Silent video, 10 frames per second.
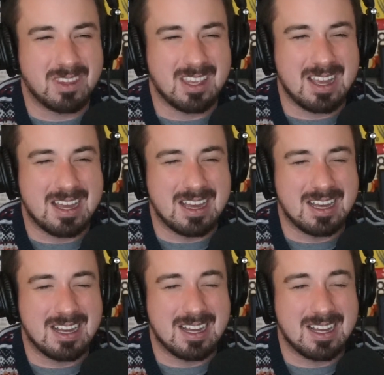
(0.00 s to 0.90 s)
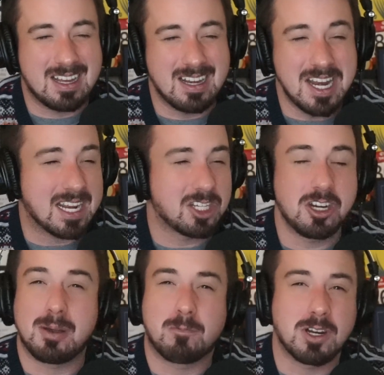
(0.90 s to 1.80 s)
Nick
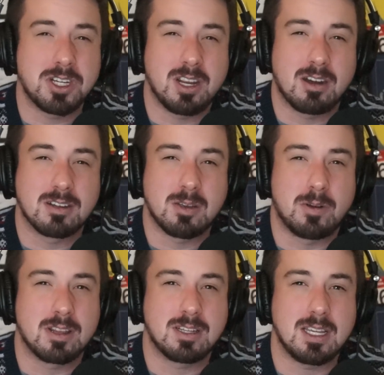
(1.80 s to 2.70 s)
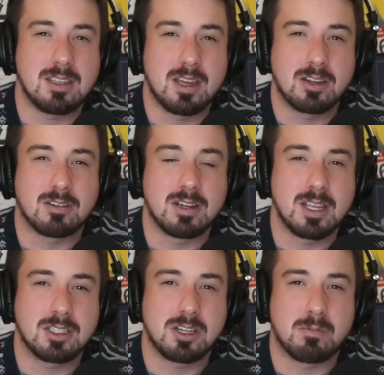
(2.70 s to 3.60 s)
Chubb rushing yards. I wanted to take the under on
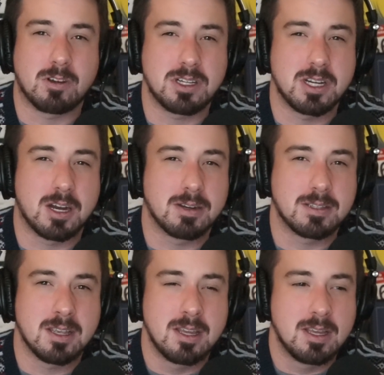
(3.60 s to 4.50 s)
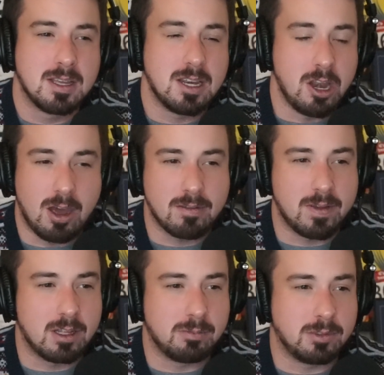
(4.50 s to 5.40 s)
Nick Chubb rushing yards. Not
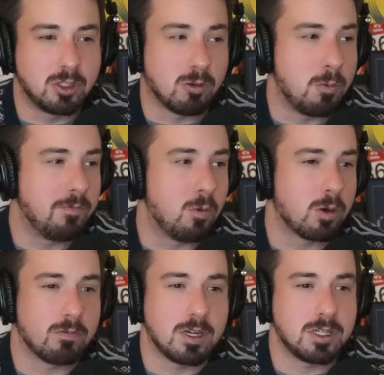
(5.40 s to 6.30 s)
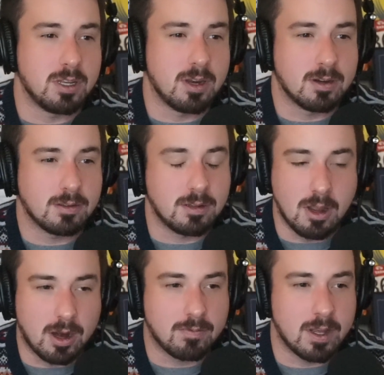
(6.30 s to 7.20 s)
available. Jerome Ford rushing yards.
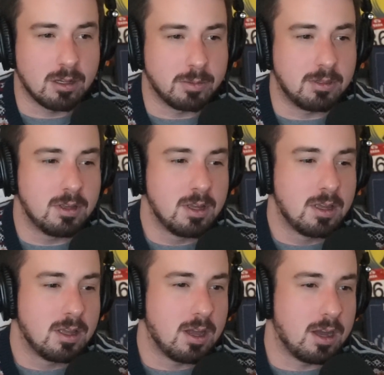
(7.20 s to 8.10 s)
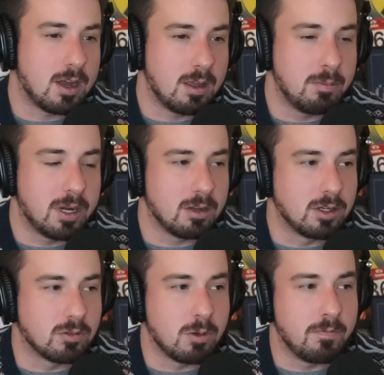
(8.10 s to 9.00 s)
Not available. I am betting on
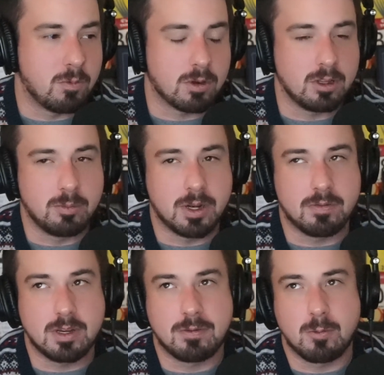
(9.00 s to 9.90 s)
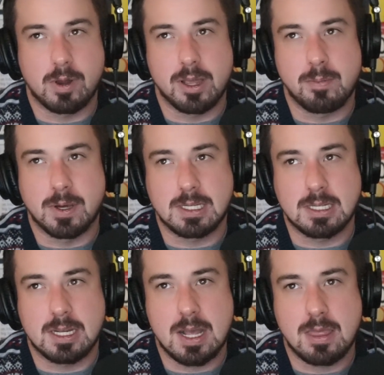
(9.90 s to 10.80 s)
Jerome Ford a little bit of a different way, but
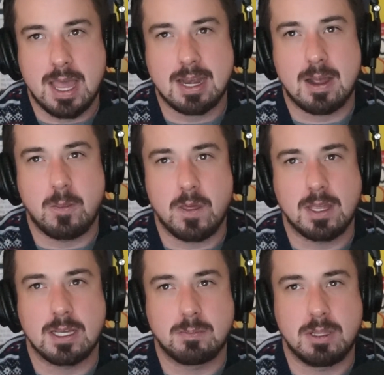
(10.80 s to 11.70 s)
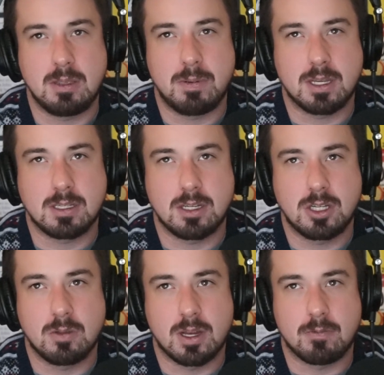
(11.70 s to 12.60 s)
that, I think, has been the biggest
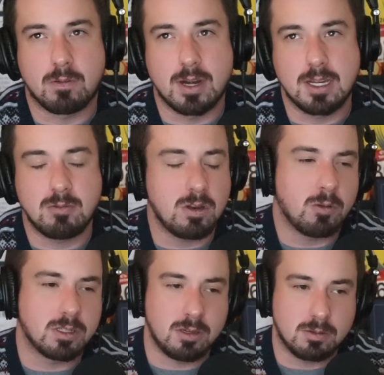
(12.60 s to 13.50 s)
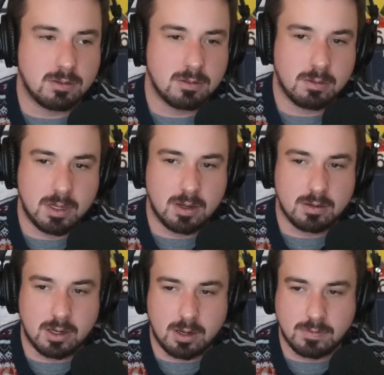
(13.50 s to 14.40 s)
issue that I've run into. No excuses. I mean,
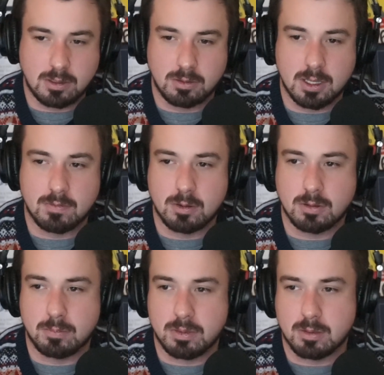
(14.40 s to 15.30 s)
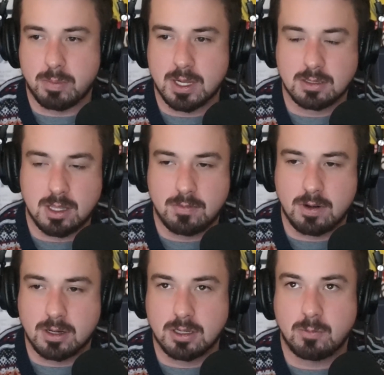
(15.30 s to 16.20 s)
I've still given out the picks, and they have
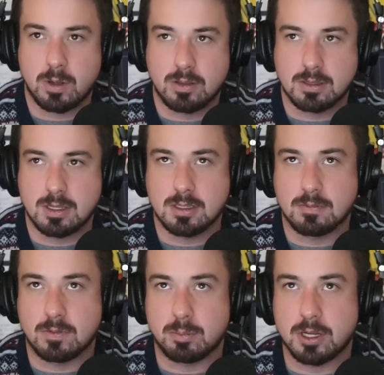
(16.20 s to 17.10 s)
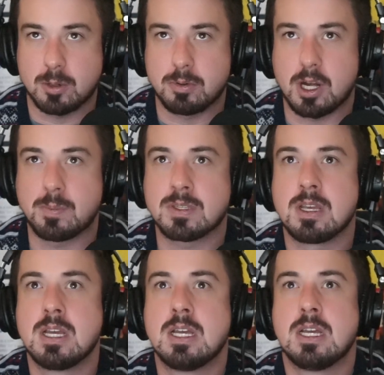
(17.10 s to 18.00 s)
not done well this season for player props.
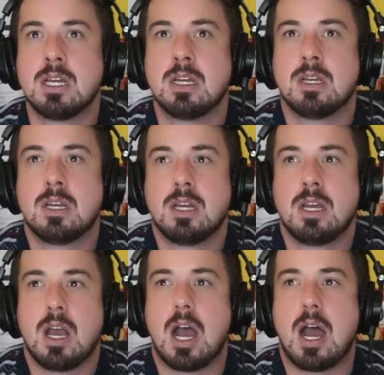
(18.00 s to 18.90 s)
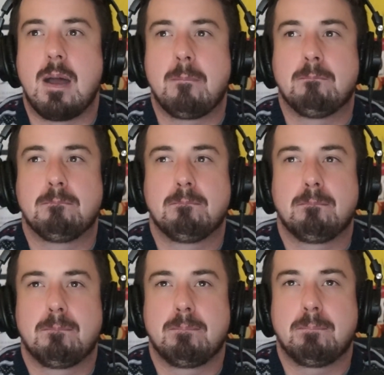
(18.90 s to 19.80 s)

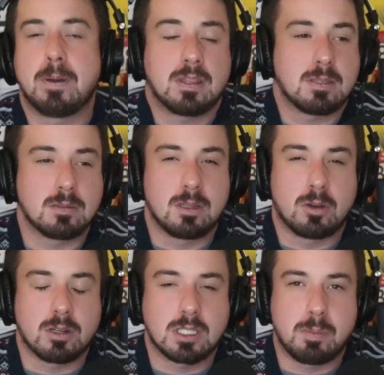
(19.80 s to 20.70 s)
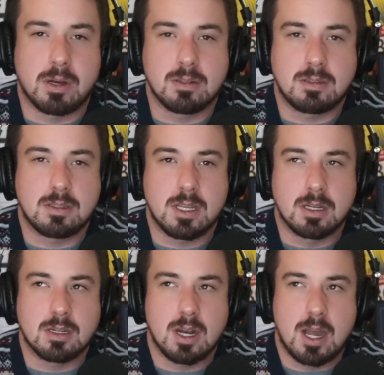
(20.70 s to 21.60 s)
But this was a learning experience this
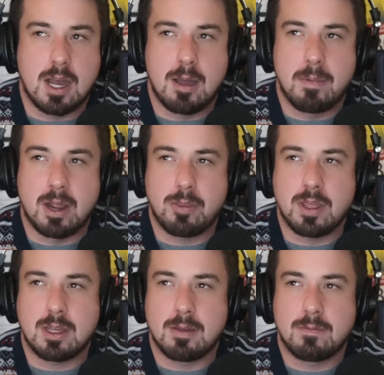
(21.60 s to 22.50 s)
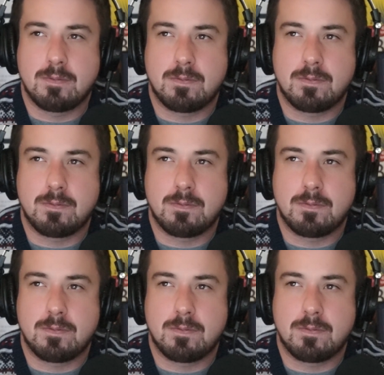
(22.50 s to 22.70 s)
year, and I think it